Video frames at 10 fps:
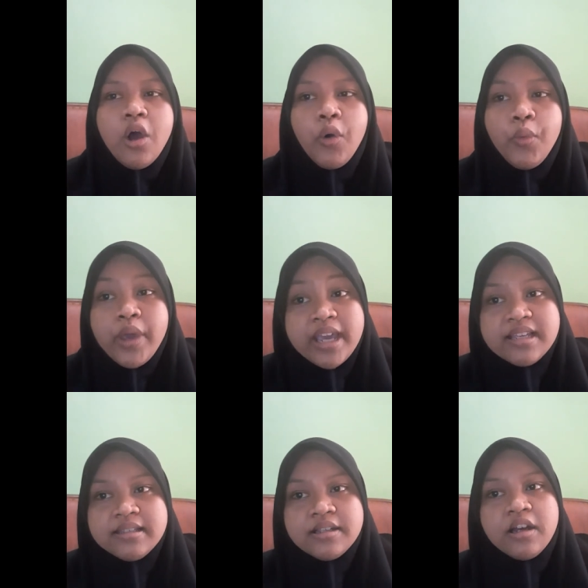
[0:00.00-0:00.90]

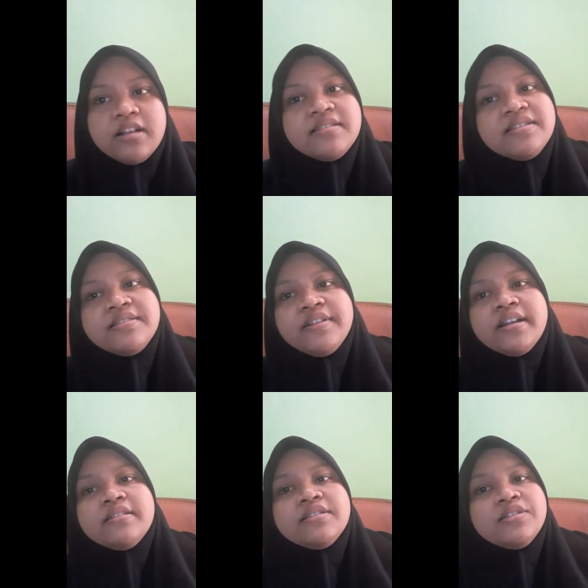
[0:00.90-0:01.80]
ways,
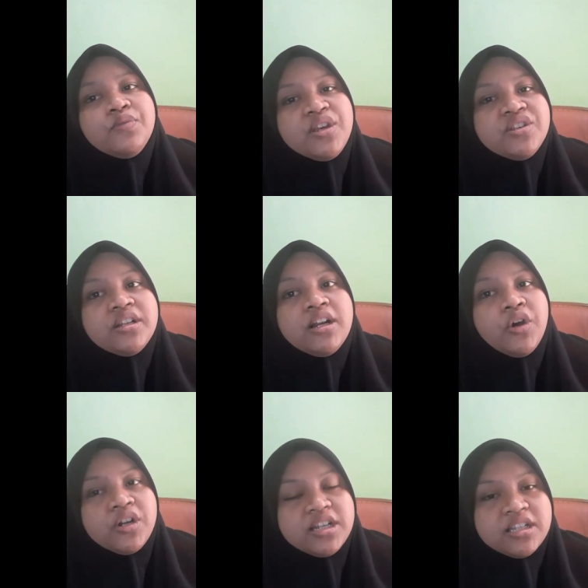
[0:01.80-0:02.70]
considering the situation and
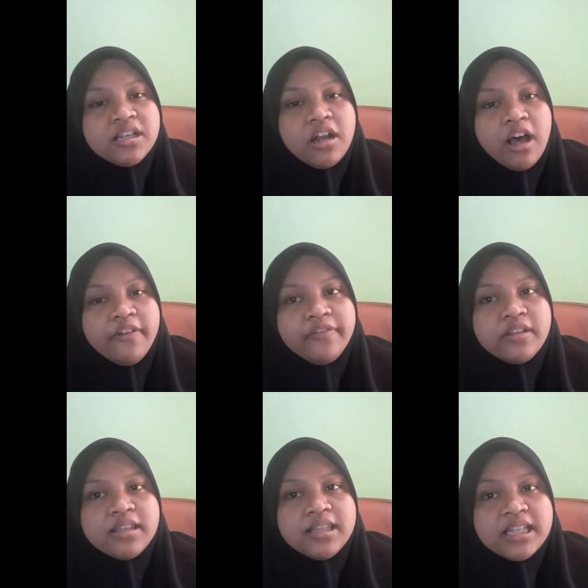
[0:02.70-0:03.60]
condition of
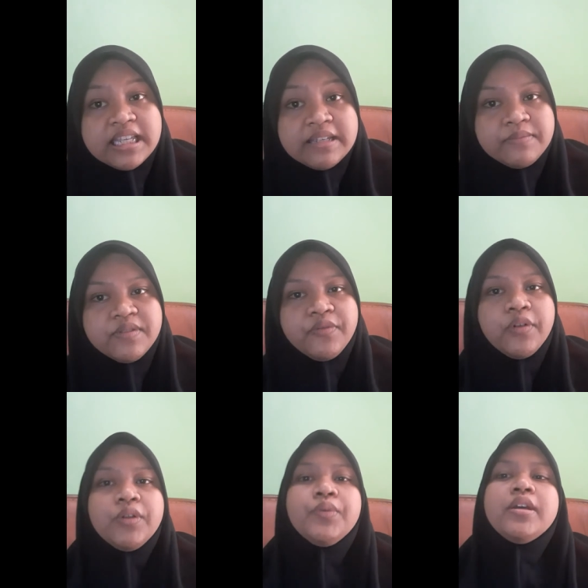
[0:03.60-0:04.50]
the teams
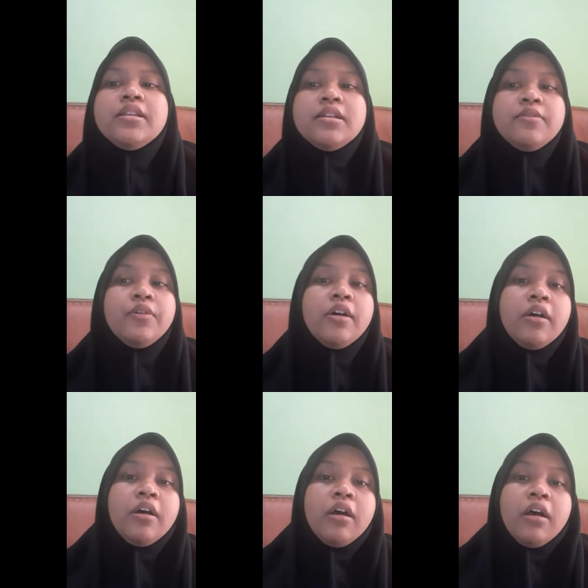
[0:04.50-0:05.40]
following the
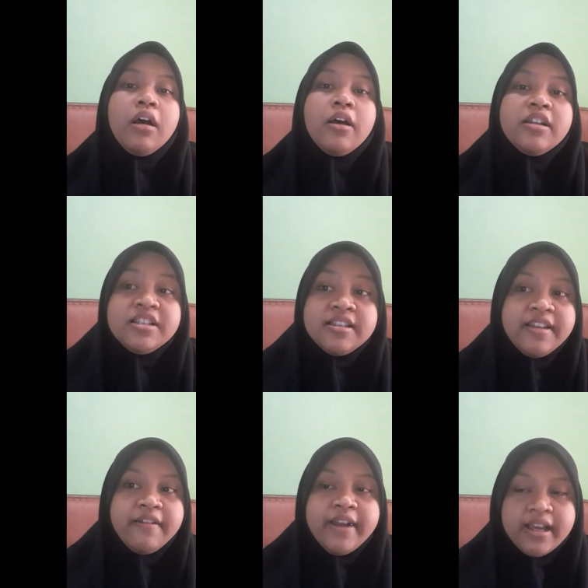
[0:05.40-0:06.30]

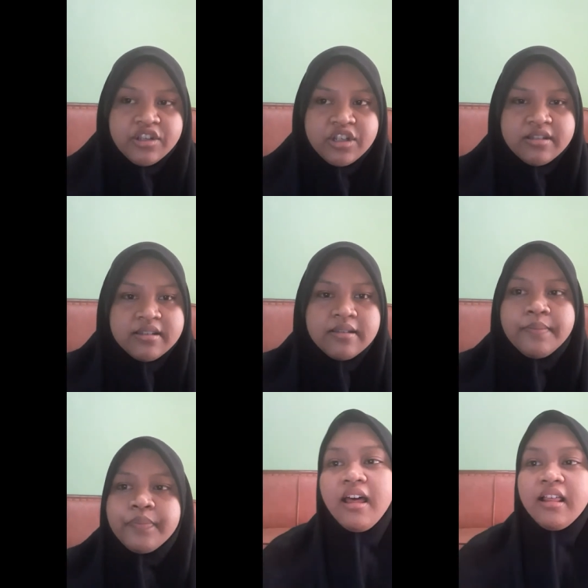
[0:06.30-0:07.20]
necessary actions.
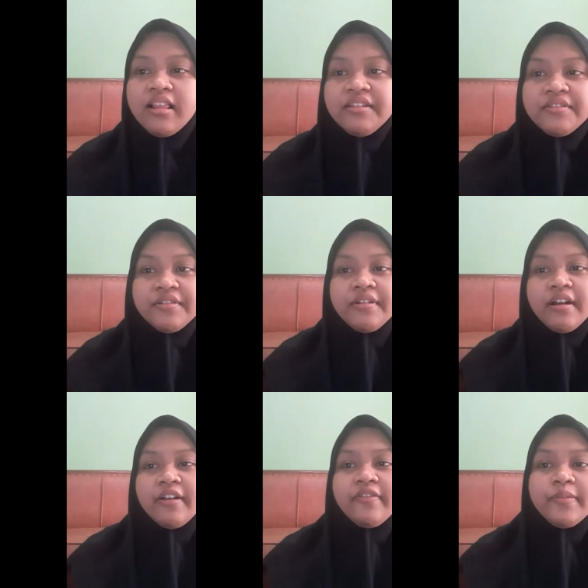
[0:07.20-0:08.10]
A leader
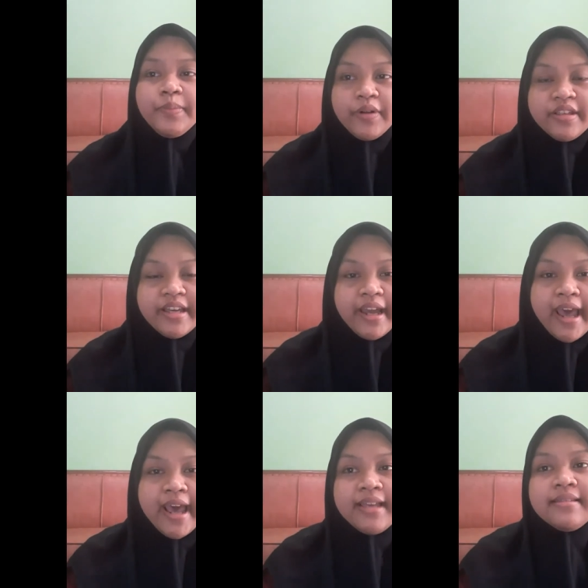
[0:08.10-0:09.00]
of a project
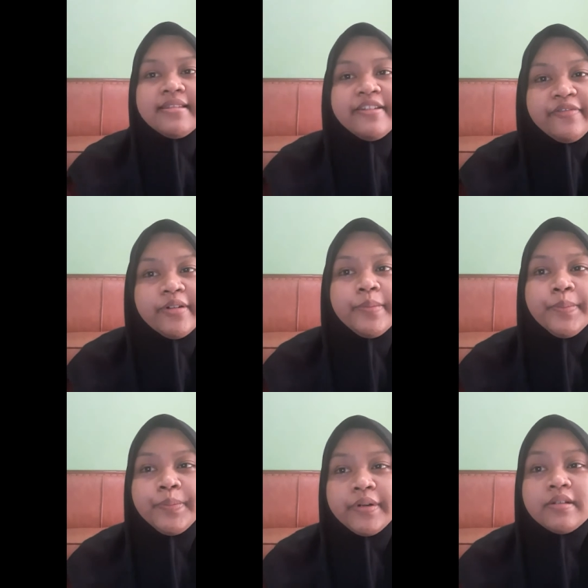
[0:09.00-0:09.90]
has
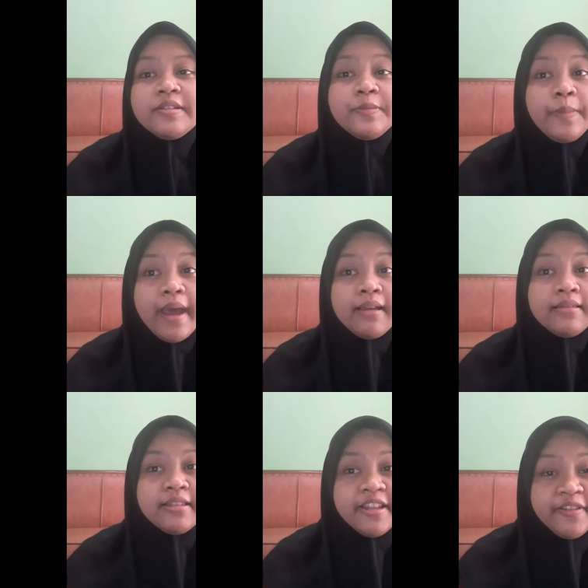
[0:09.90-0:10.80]
different
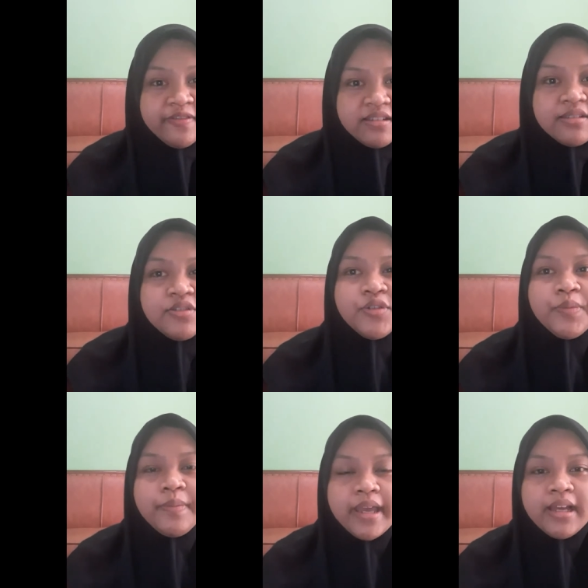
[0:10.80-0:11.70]
perspectives to
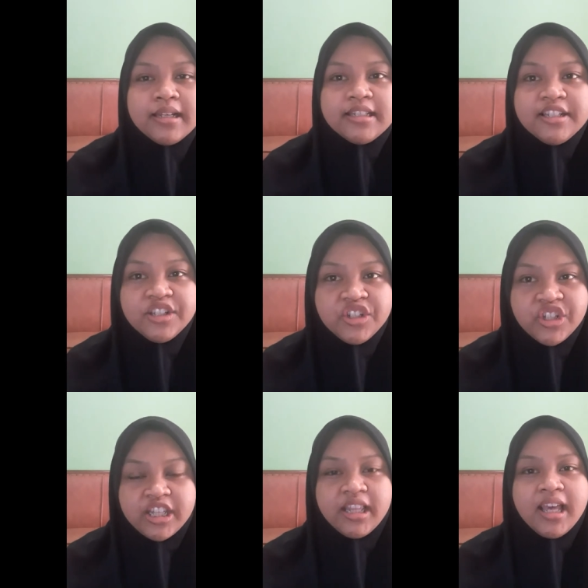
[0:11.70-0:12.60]
make a decision.